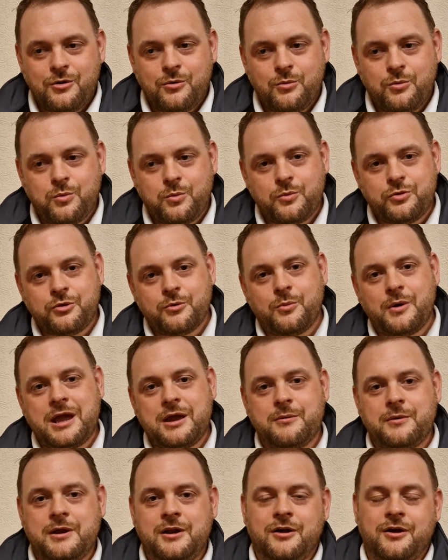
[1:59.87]
The
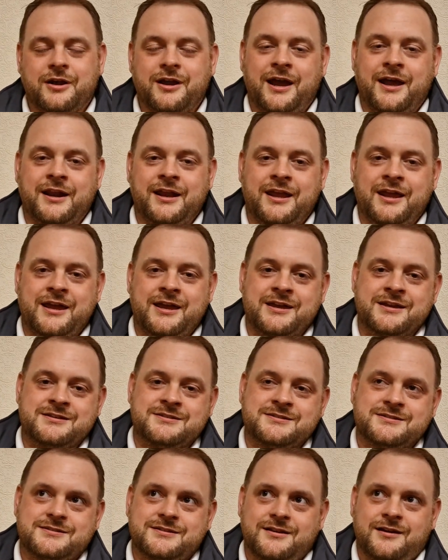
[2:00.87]
way we look at it
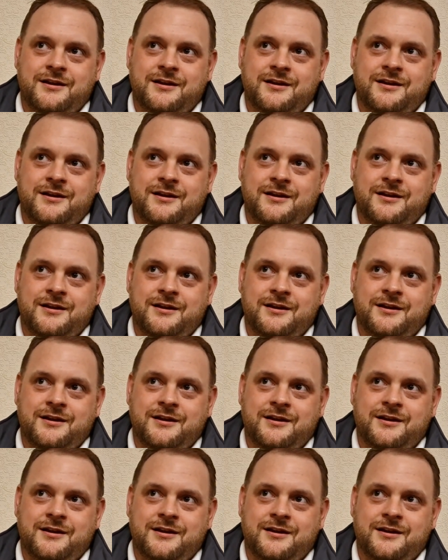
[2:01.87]
is